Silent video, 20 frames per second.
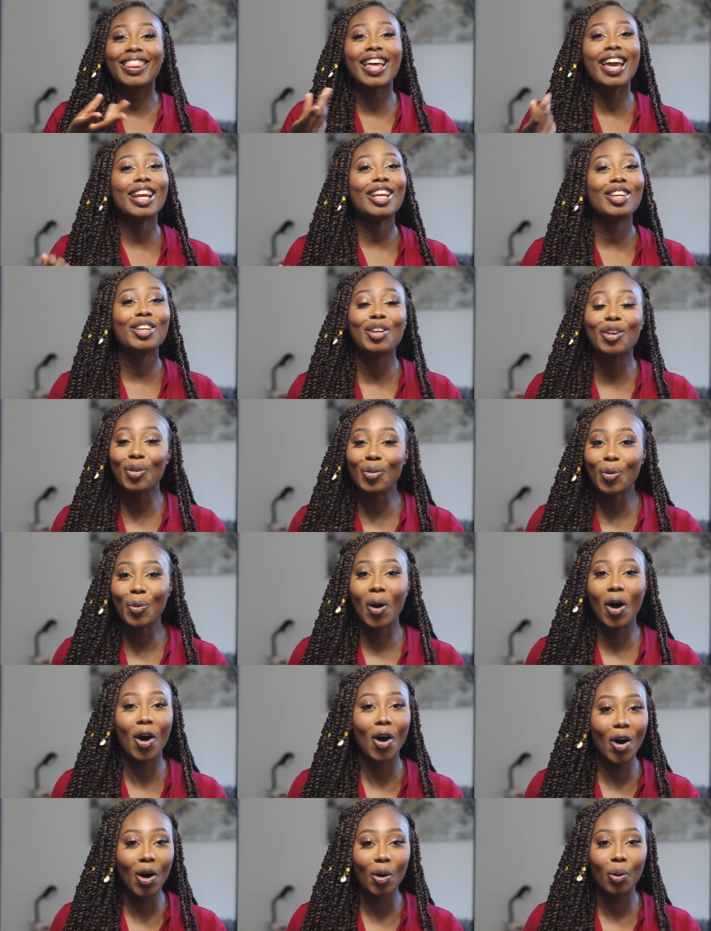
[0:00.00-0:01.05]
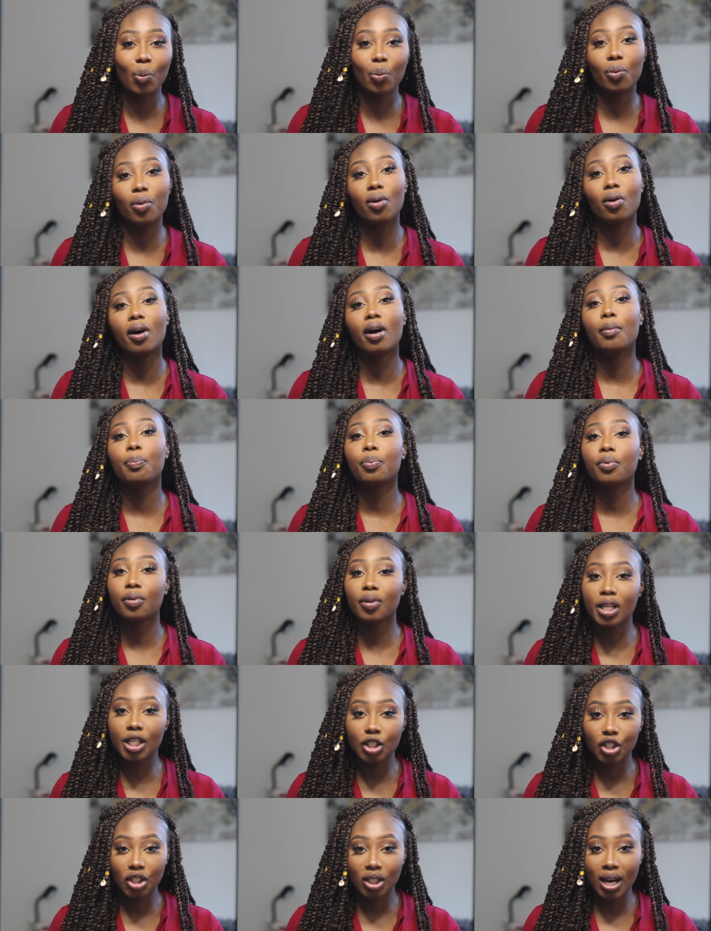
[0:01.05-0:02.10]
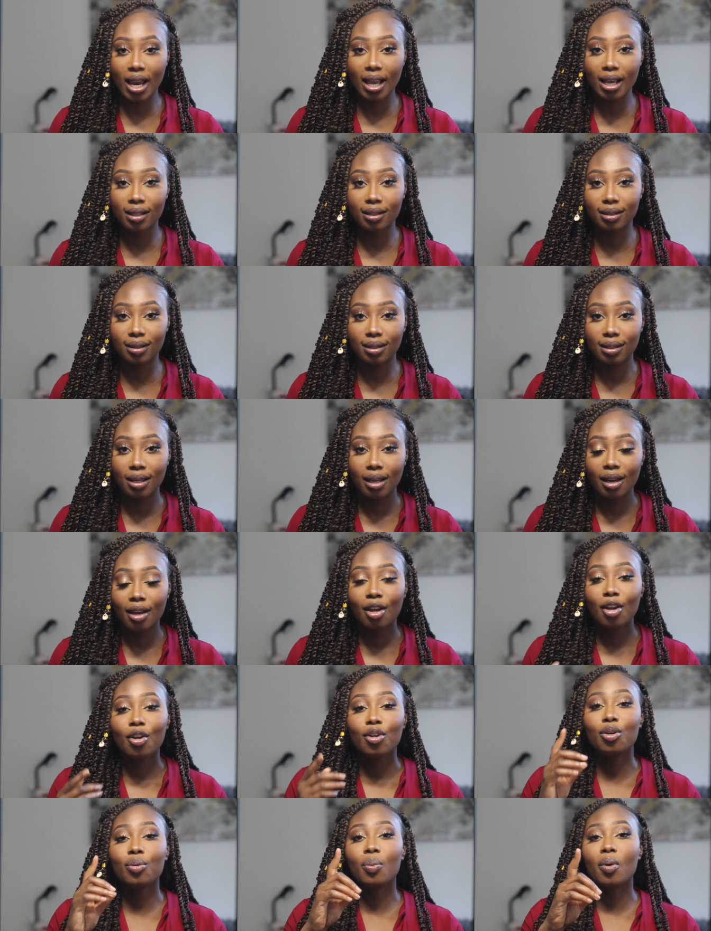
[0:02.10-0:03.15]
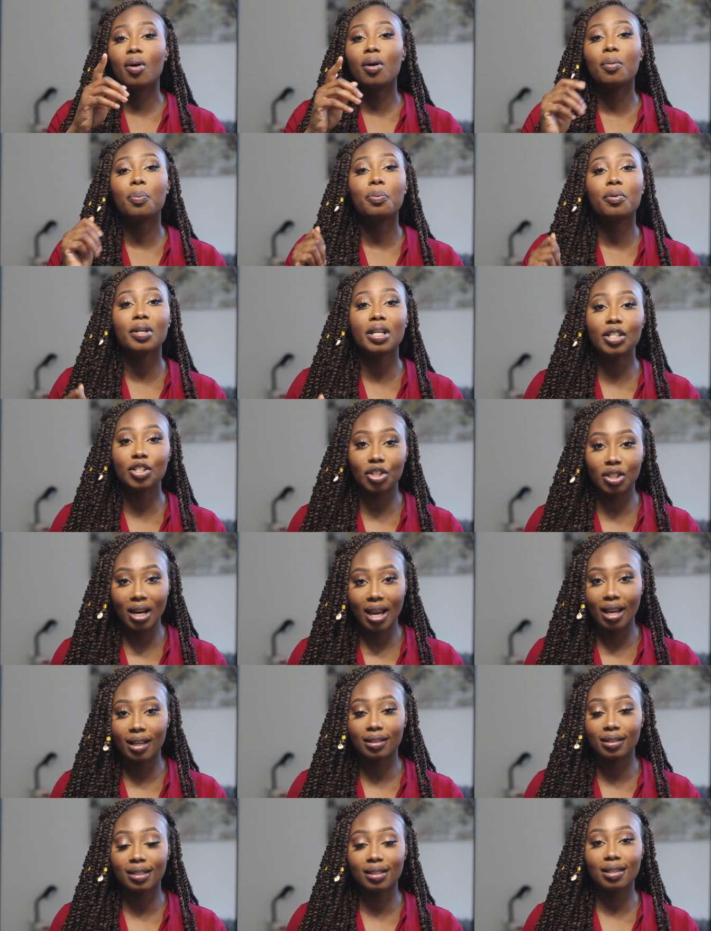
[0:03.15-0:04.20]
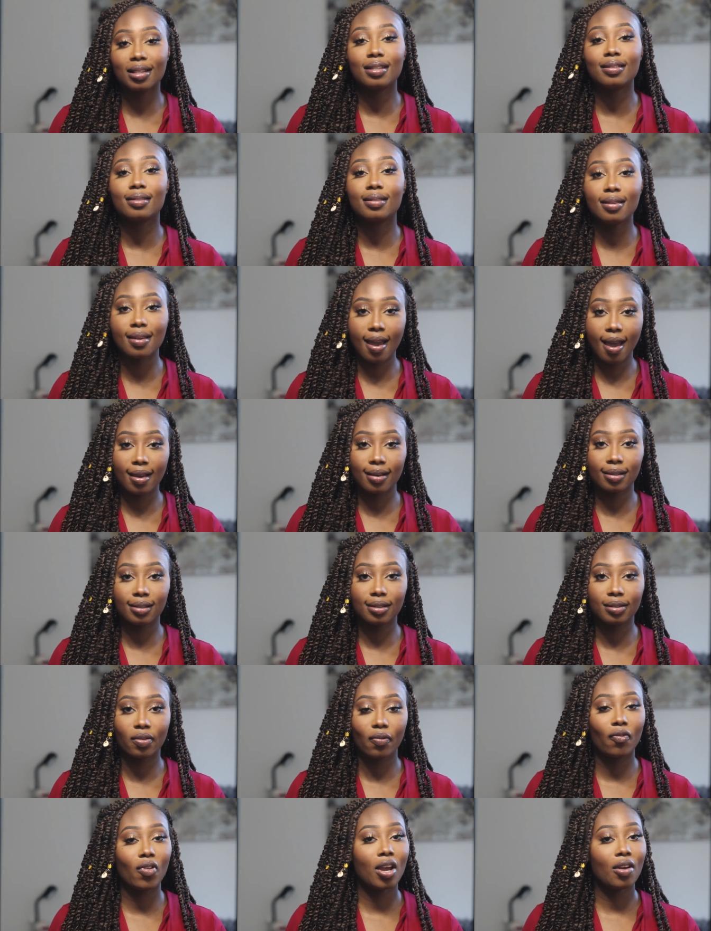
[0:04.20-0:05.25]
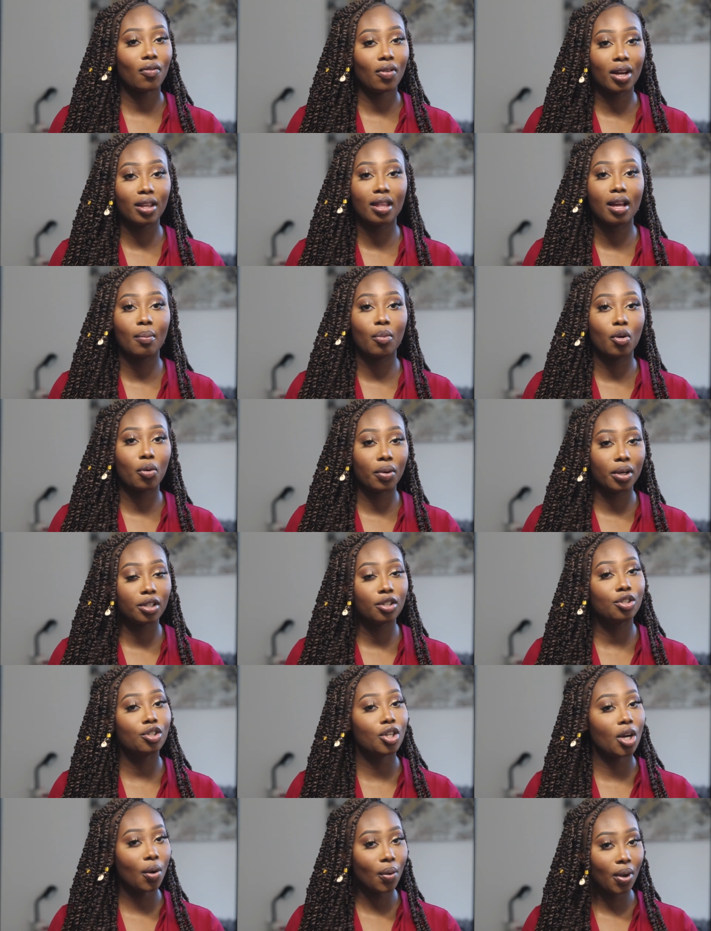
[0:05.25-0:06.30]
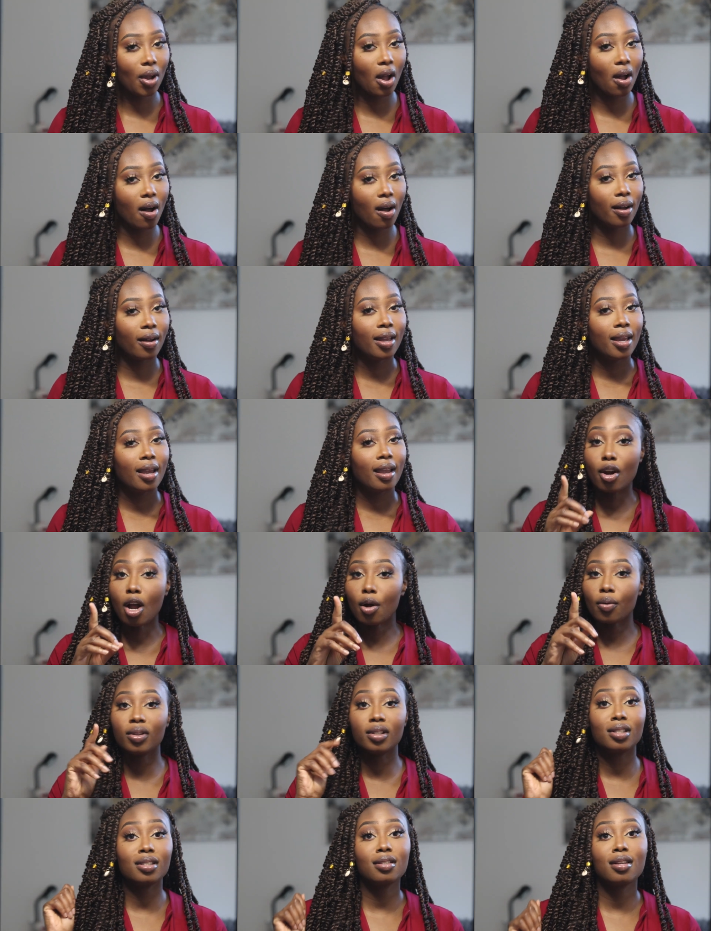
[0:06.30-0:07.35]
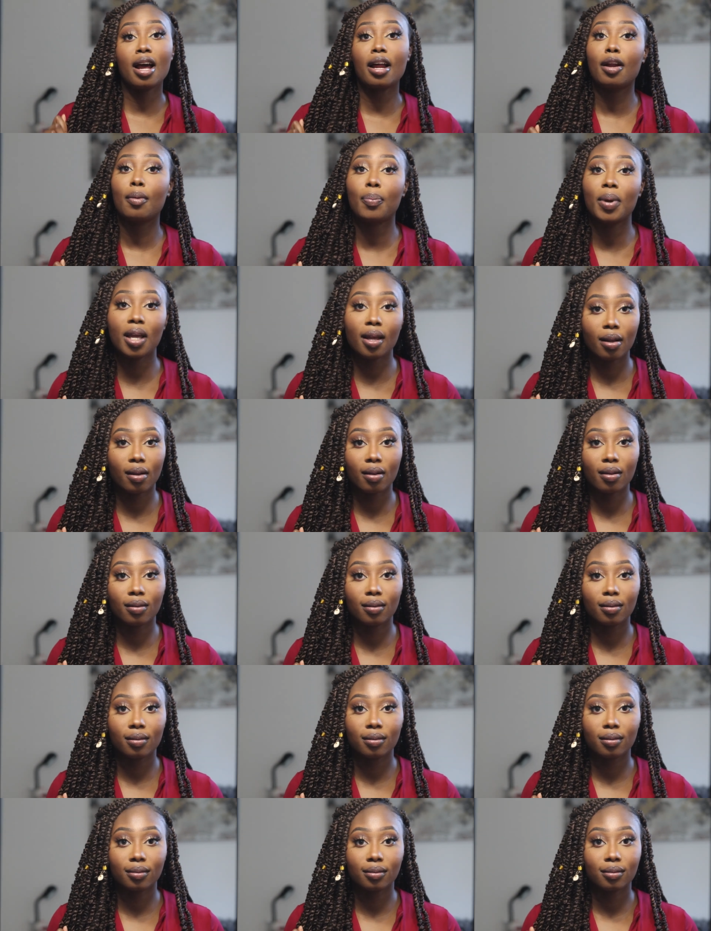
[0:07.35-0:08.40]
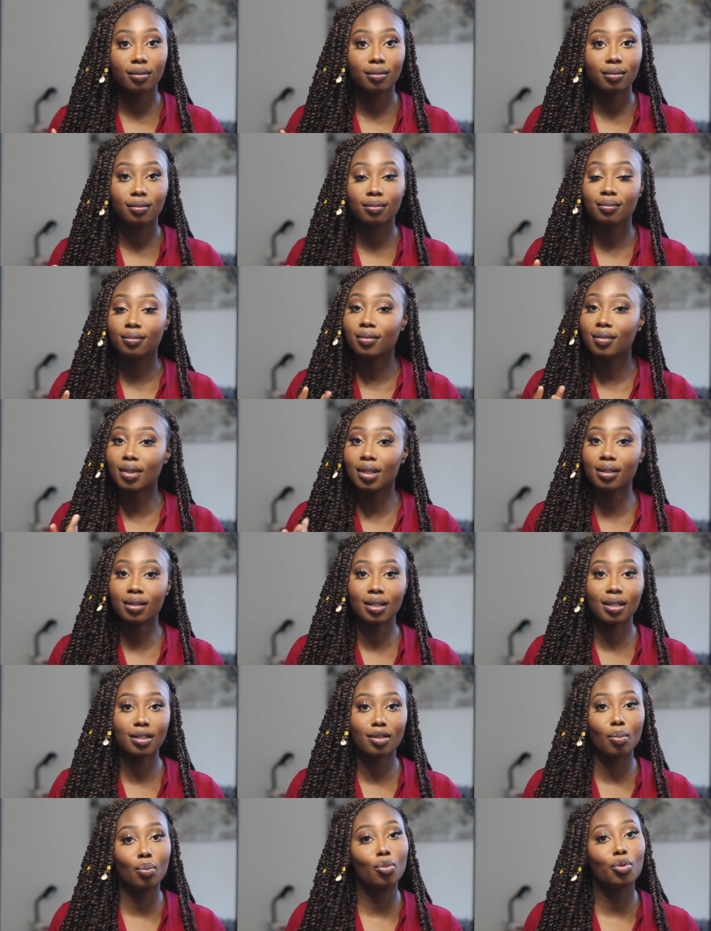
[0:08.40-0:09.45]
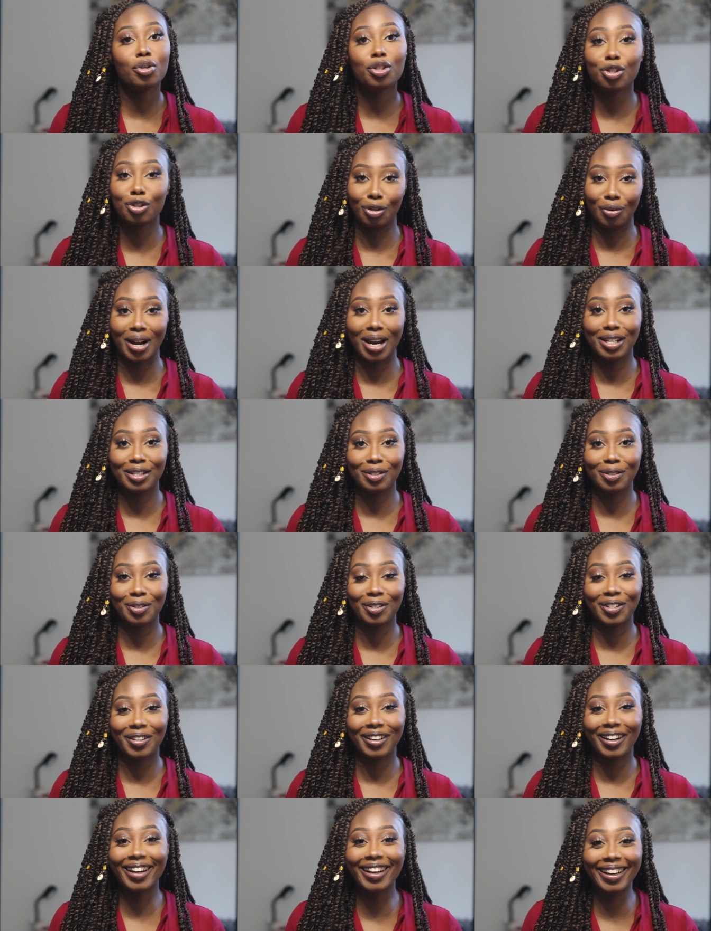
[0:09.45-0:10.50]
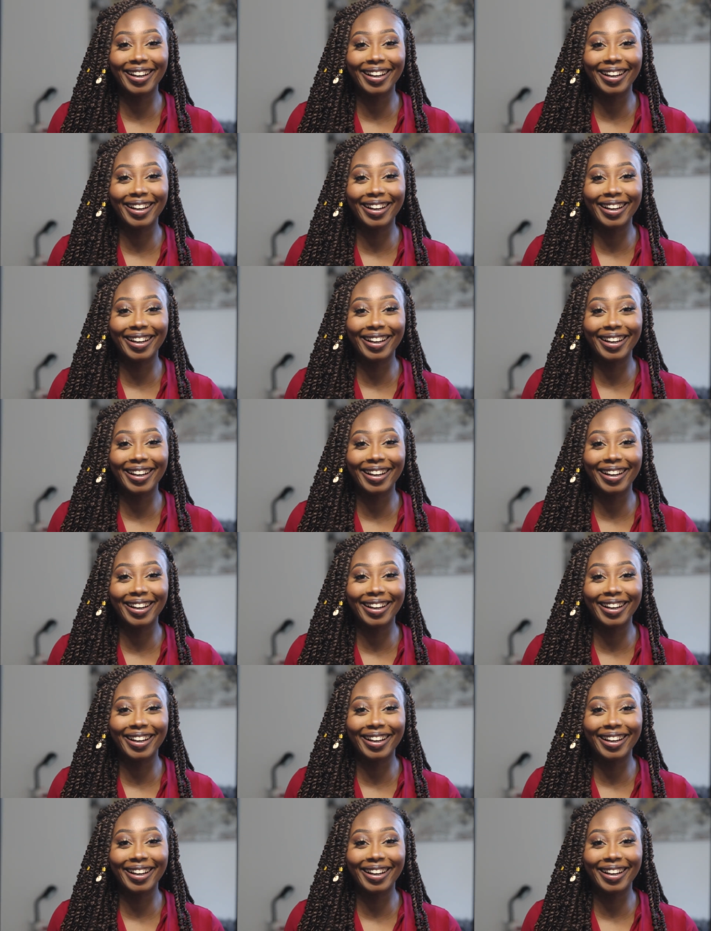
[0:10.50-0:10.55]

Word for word: then you all will appreciate. You will appreciate this next favorite that I'm going to show y'all. No, this is not a pill. This is a moisturizer.